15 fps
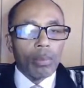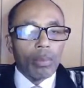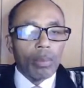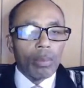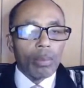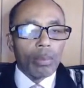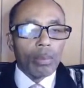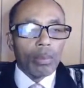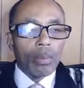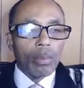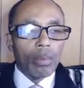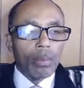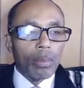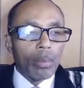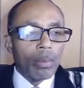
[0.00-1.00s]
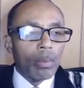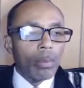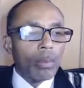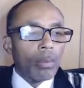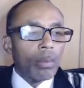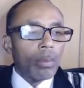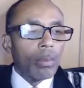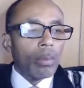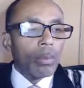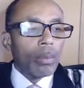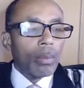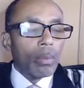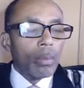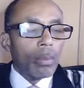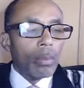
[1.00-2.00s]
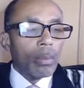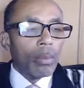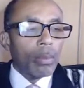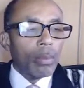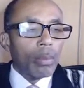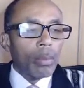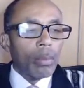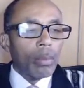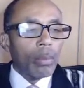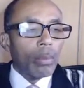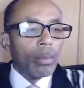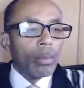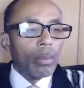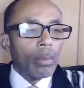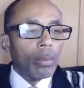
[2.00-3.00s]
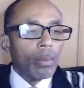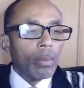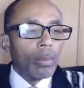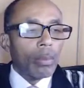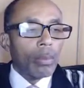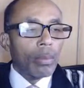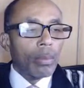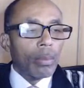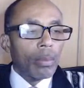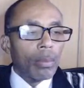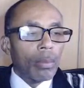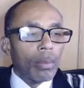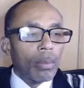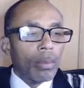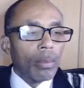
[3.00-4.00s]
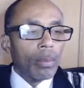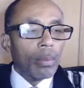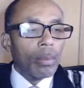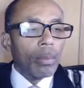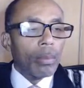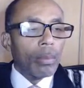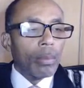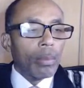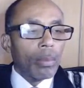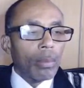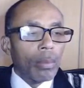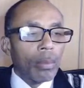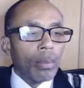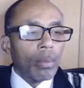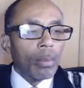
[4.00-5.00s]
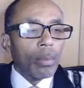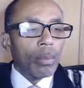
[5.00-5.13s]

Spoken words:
(not speaking)